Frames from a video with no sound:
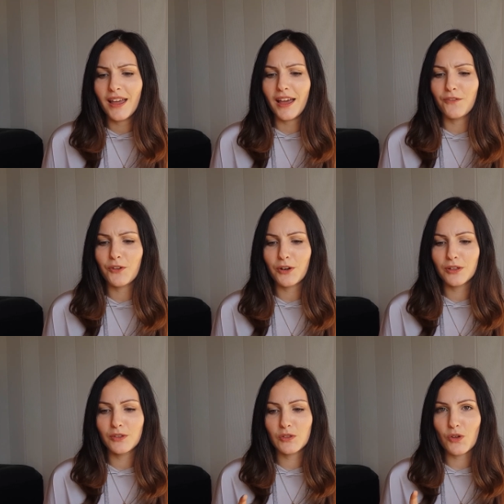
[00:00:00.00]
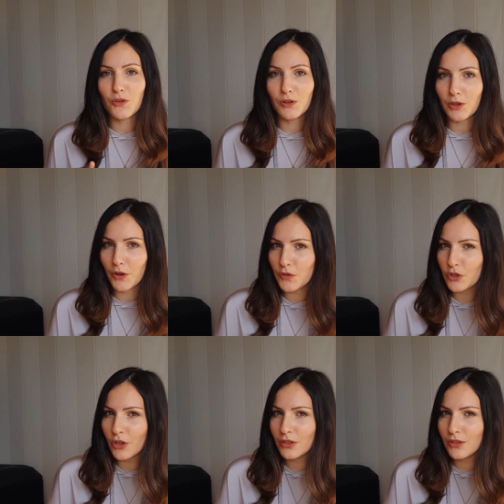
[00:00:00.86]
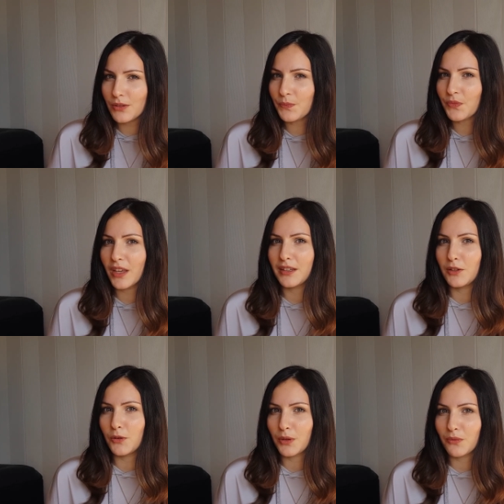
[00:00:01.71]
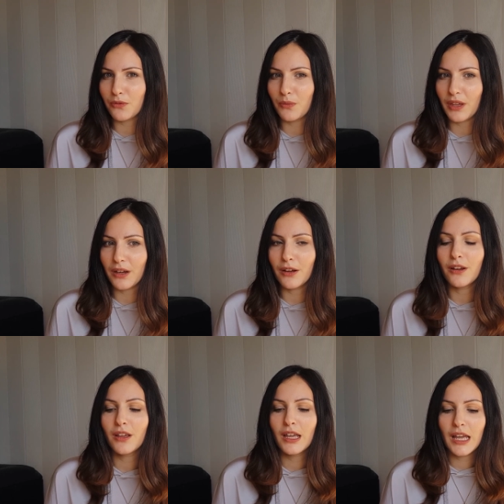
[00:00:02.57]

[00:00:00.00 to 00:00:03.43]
I've heard the song Love Shot, and I know him from there.